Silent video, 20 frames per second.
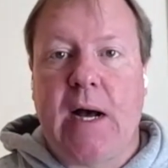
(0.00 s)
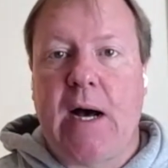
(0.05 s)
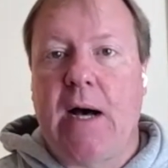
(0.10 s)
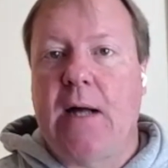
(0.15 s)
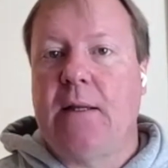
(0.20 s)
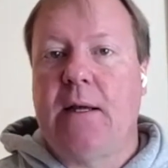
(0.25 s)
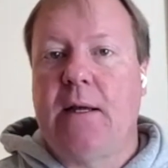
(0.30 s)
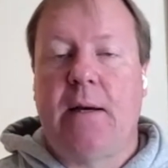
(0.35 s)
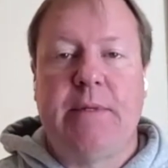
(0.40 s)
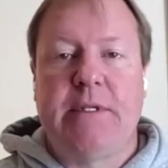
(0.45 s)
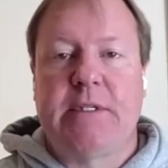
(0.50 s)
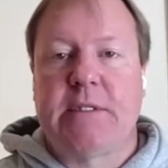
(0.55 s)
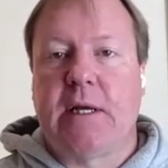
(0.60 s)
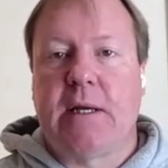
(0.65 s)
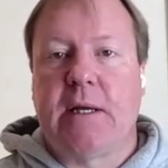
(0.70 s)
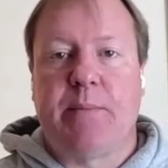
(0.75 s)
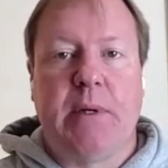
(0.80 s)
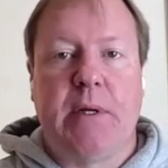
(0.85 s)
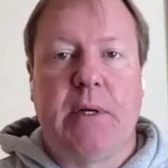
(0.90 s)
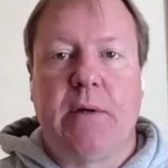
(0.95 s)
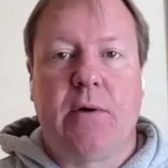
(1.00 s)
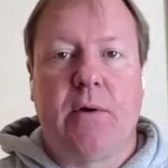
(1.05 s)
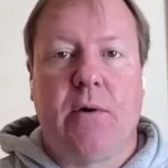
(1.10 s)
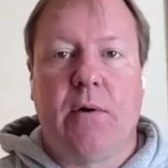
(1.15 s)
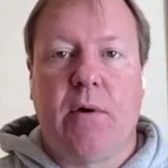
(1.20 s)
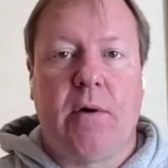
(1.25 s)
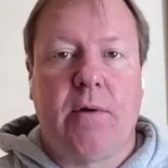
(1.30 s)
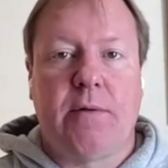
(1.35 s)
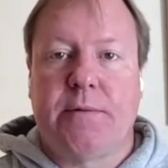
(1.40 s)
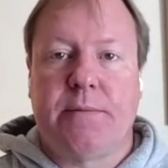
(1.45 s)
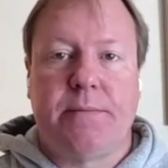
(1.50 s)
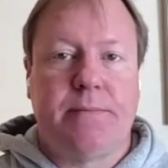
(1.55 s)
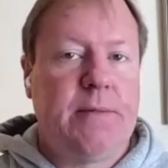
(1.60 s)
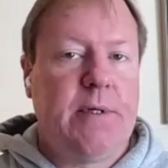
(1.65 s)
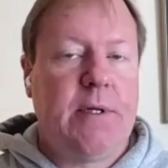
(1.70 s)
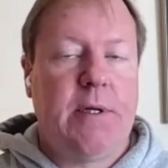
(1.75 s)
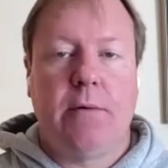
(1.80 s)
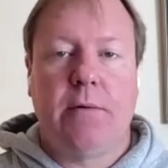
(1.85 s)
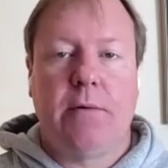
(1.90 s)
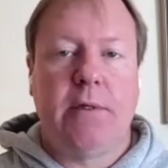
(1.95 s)
Alam is like being called,
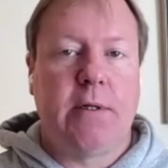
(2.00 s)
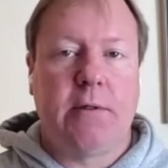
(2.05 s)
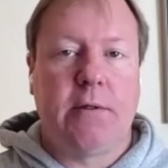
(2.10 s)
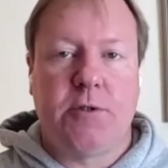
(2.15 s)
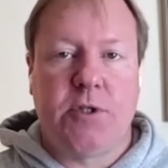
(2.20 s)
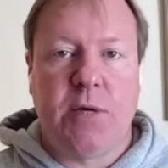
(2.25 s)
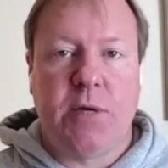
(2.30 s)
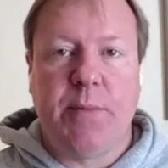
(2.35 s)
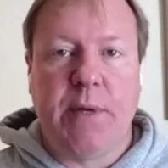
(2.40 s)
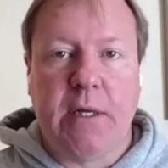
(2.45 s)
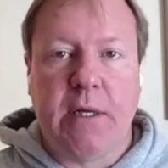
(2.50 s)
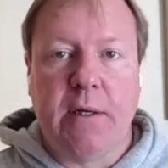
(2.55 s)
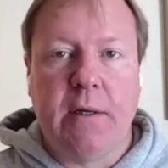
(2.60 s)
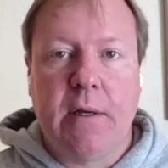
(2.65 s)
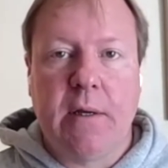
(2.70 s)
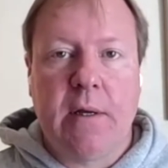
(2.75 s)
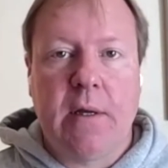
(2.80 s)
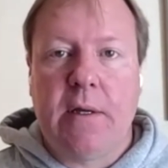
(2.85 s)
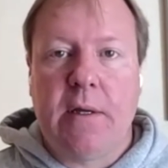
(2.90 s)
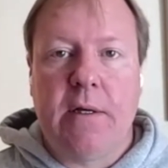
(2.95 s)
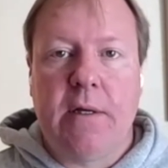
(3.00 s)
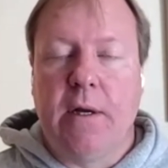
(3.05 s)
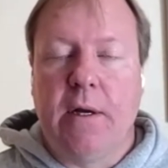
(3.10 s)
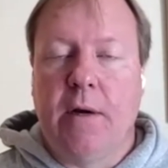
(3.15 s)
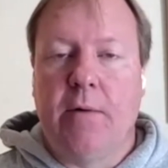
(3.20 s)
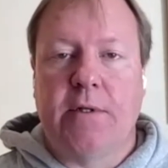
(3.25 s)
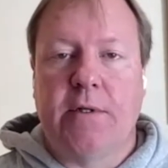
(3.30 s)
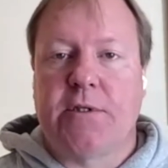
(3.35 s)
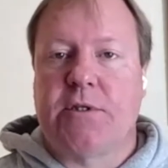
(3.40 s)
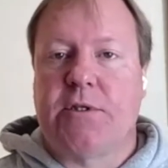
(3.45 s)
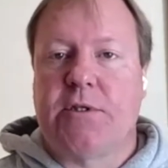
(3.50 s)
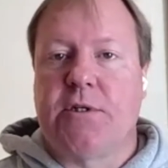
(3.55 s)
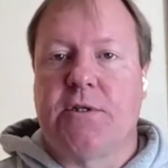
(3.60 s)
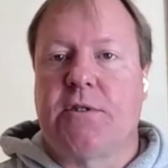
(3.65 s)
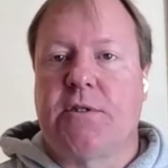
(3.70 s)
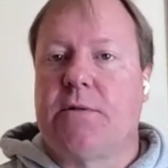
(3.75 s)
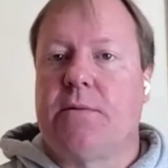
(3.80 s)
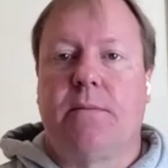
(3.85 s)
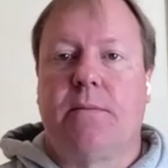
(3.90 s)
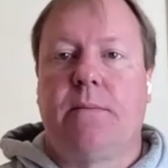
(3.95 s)
Little Jimmy. It's
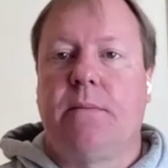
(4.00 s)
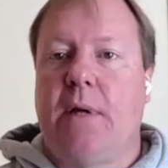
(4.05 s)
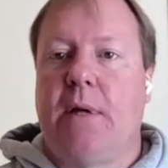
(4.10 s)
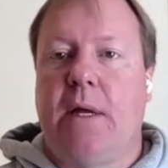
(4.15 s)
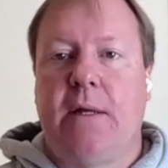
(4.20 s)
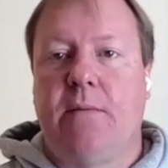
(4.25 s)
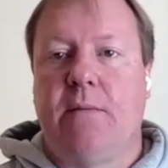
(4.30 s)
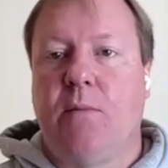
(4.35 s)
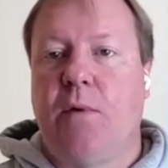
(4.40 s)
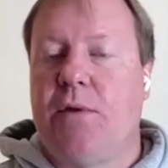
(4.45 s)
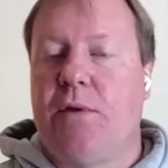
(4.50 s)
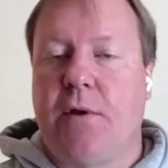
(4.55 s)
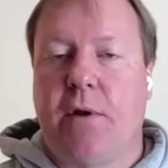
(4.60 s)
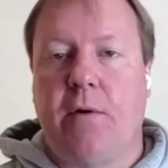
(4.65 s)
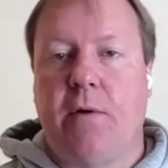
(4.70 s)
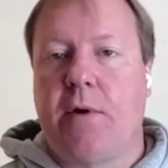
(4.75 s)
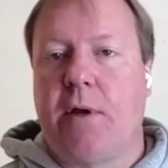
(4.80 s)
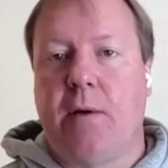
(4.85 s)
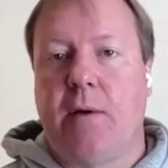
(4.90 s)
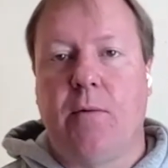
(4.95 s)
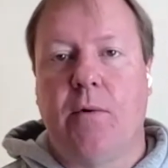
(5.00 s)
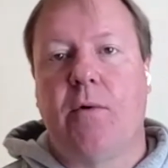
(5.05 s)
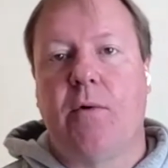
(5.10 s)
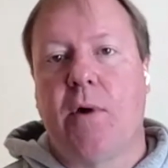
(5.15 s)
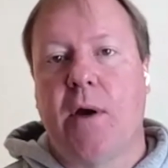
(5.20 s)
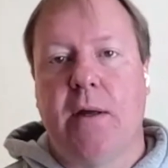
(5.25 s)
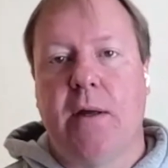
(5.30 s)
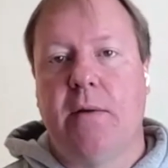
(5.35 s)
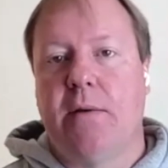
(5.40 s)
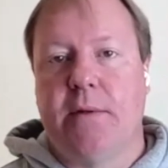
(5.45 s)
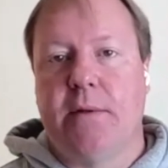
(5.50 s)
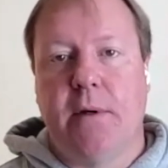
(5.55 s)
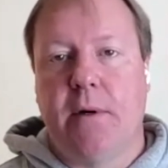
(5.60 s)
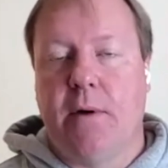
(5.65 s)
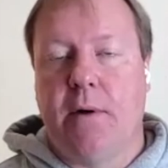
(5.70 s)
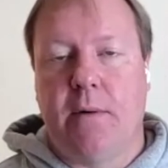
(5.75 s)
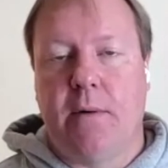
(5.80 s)
just, and we thought, okay, well, great.